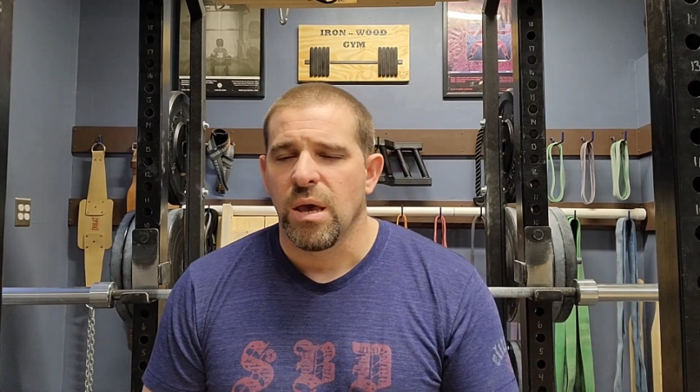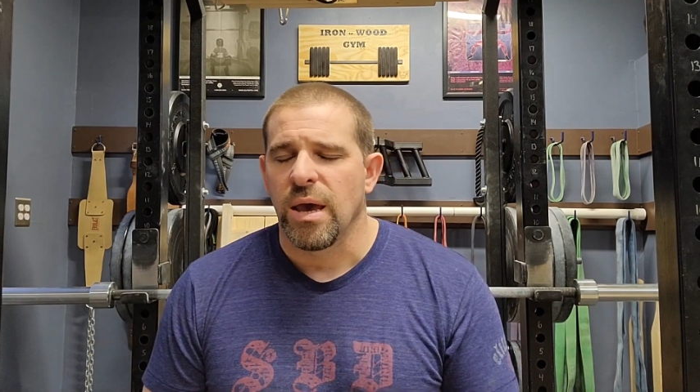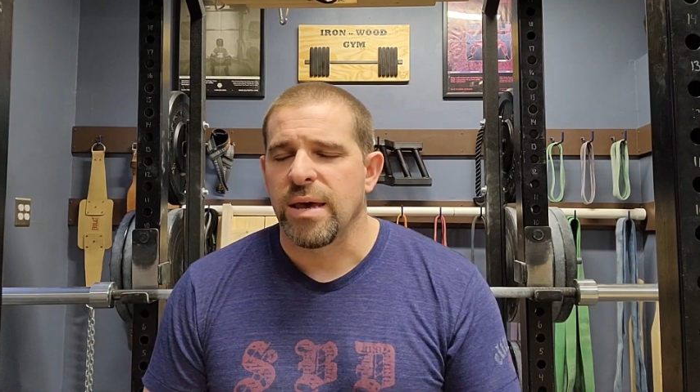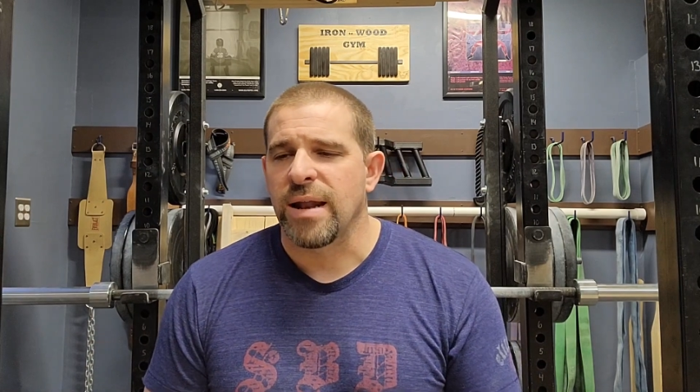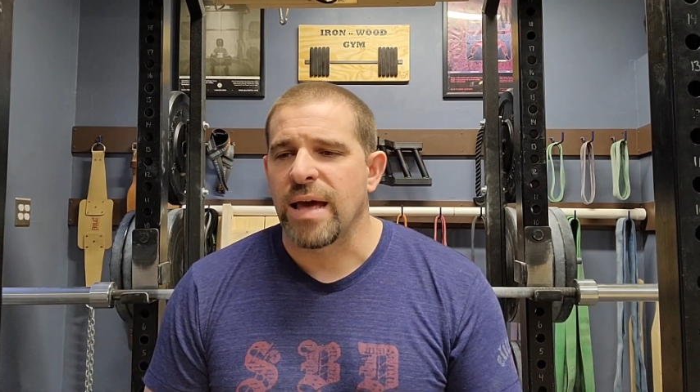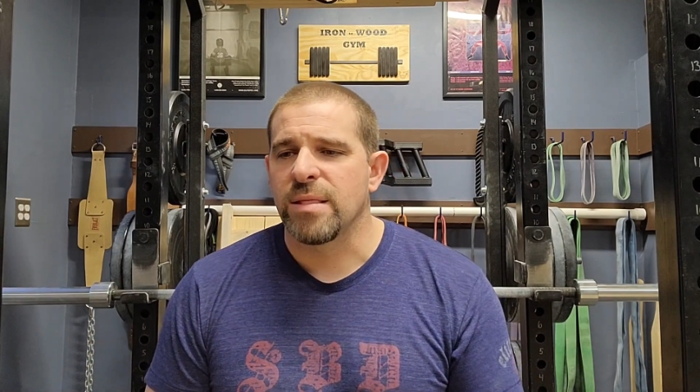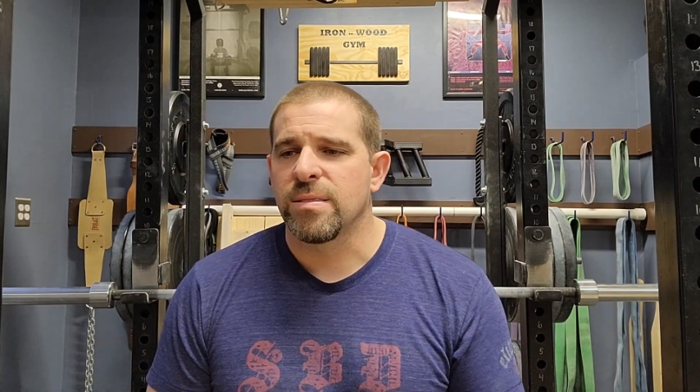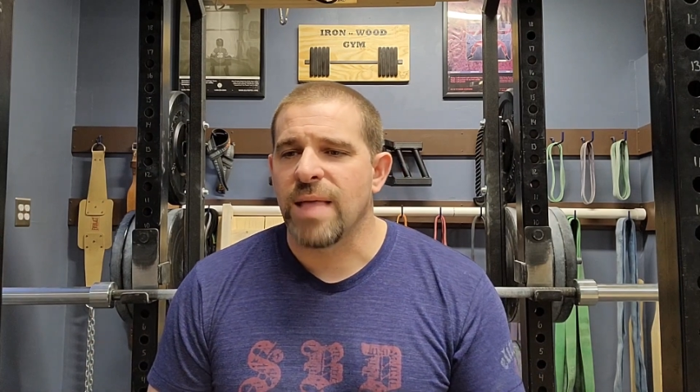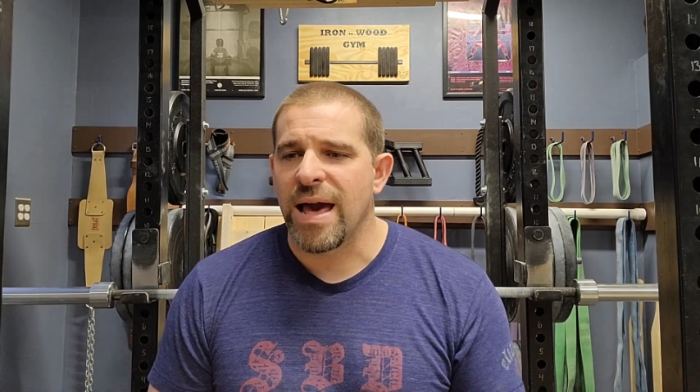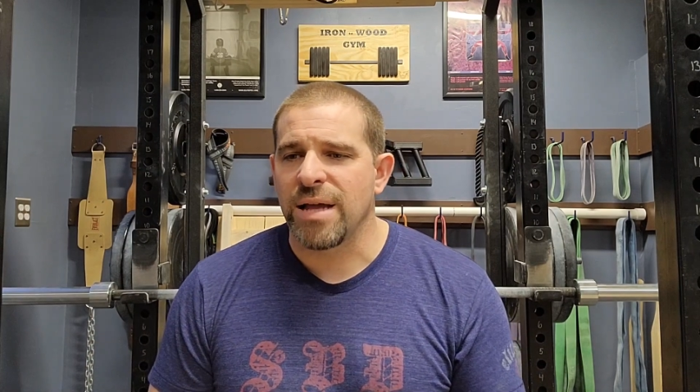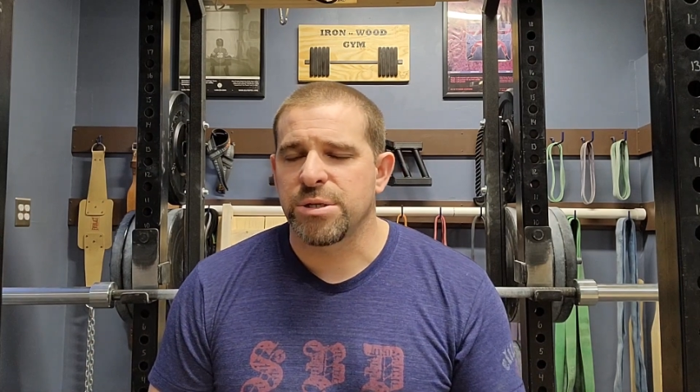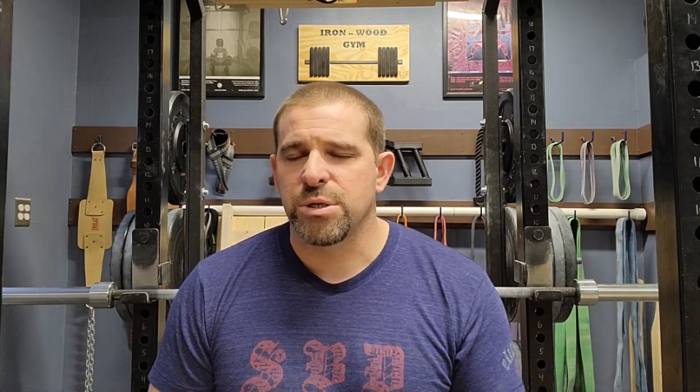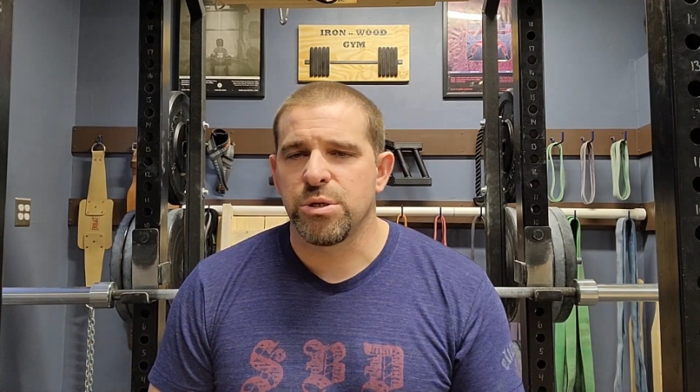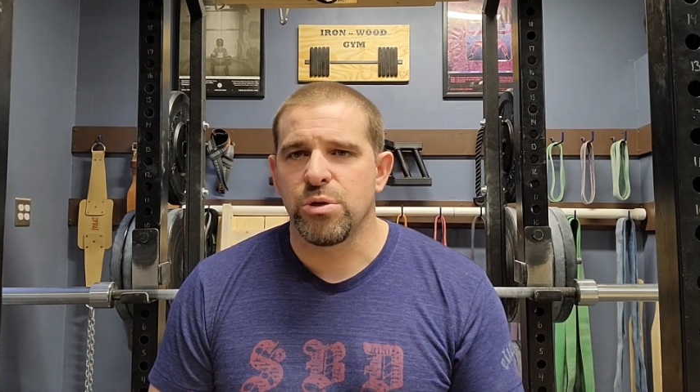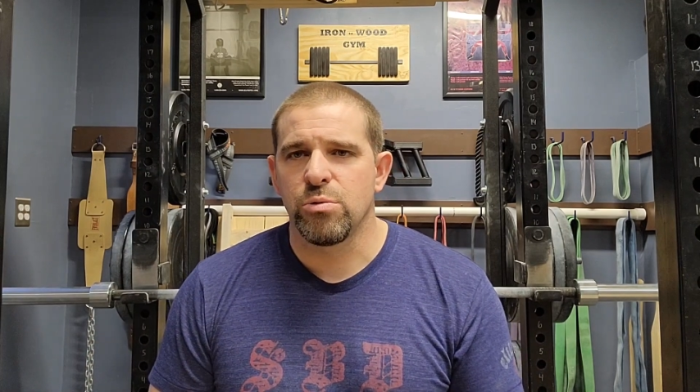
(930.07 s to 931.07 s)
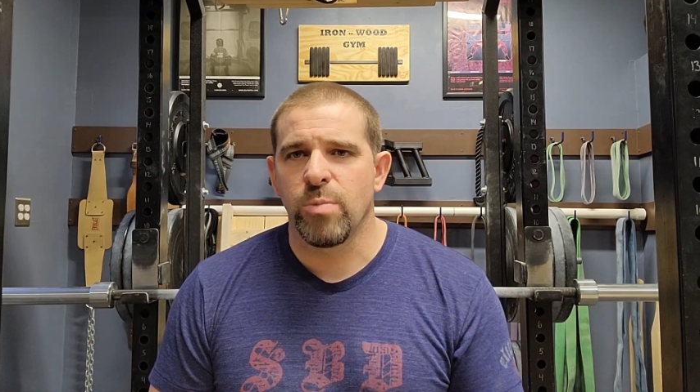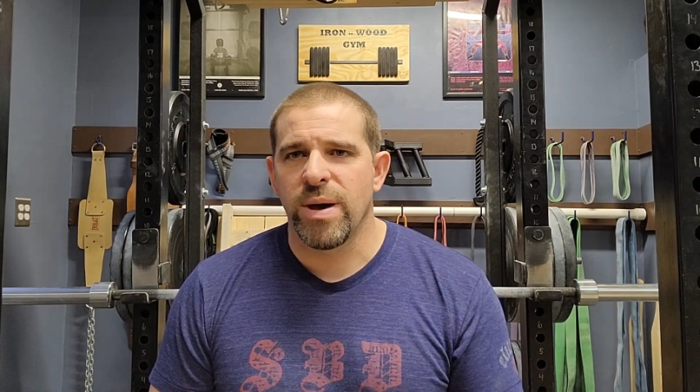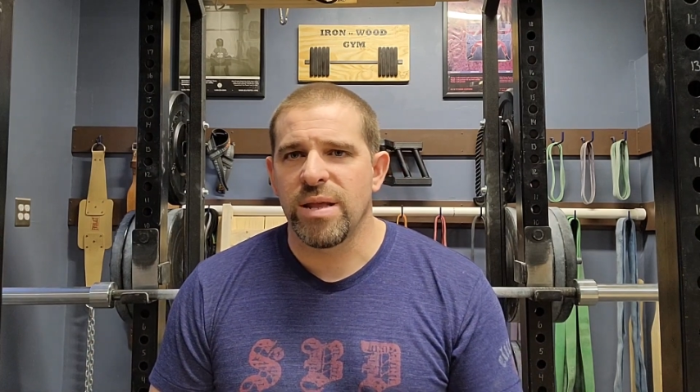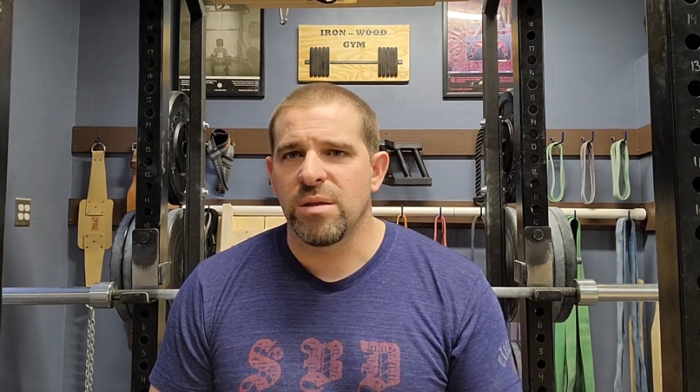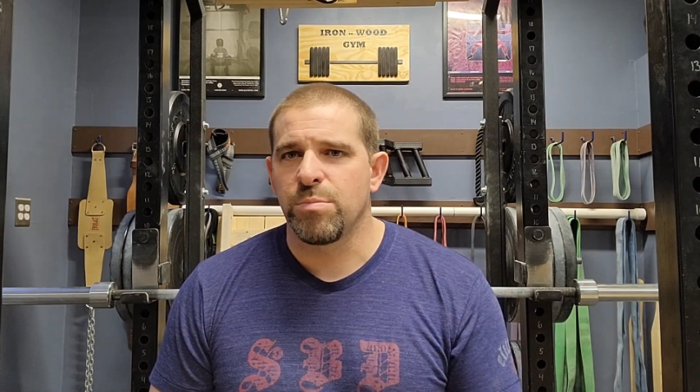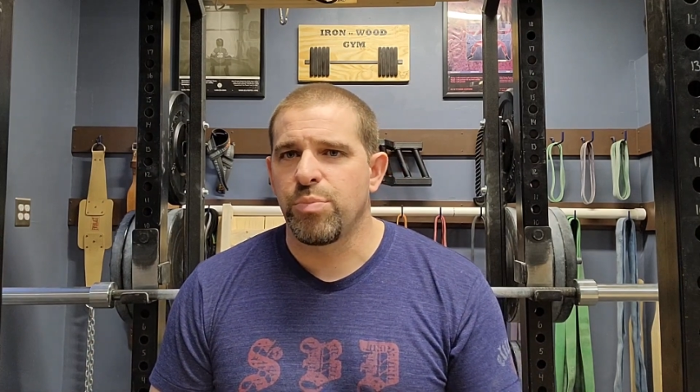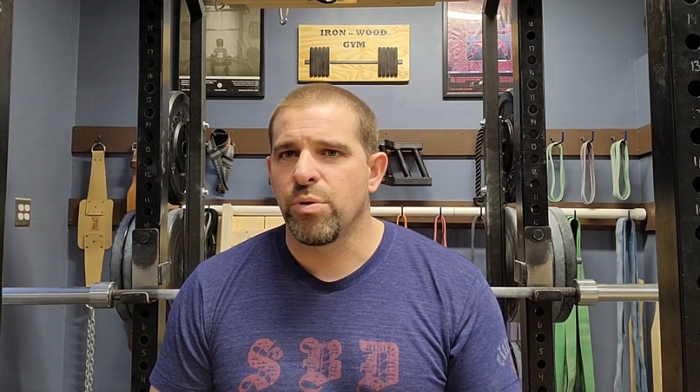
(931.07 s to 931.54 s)
And I like to do
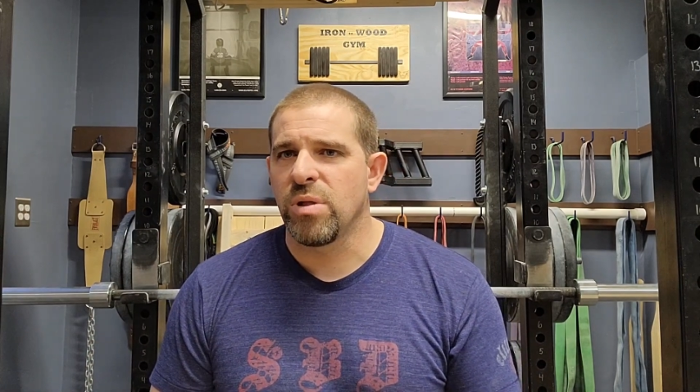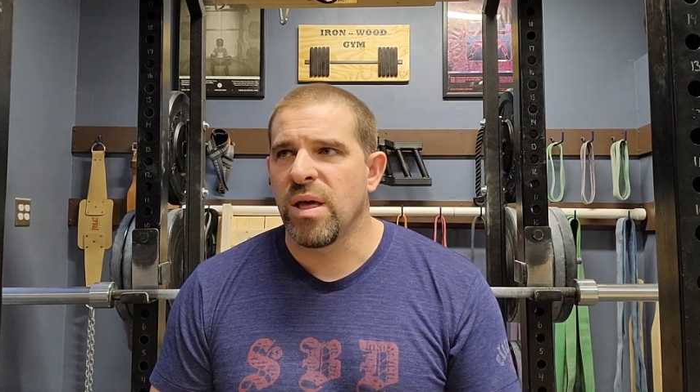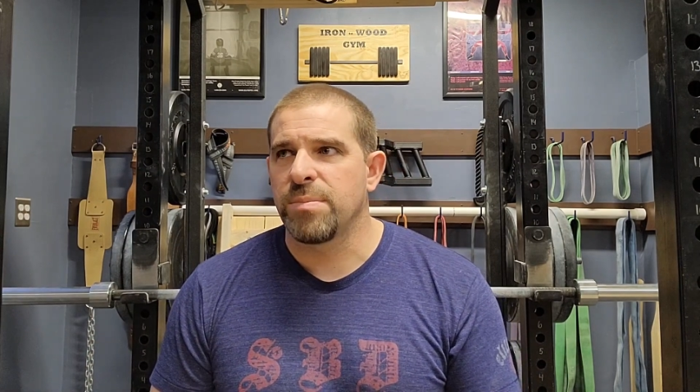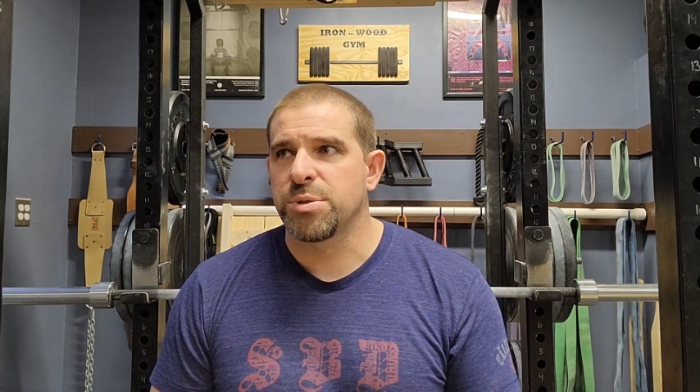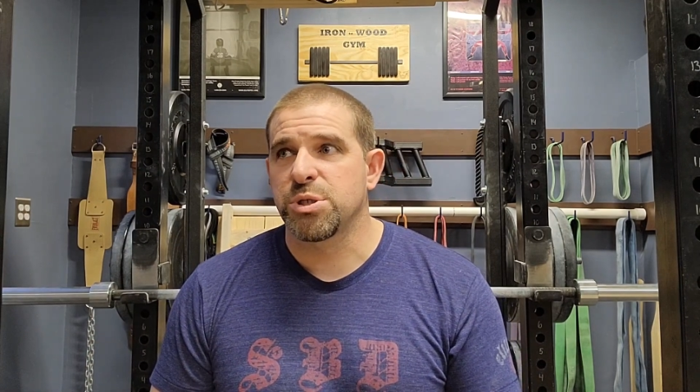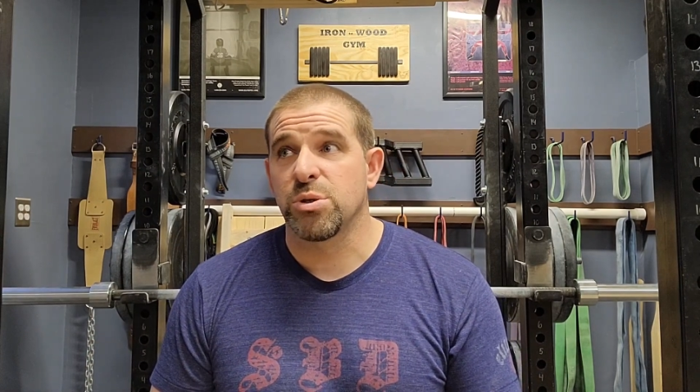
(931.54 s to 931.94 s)
weighted pull-ups,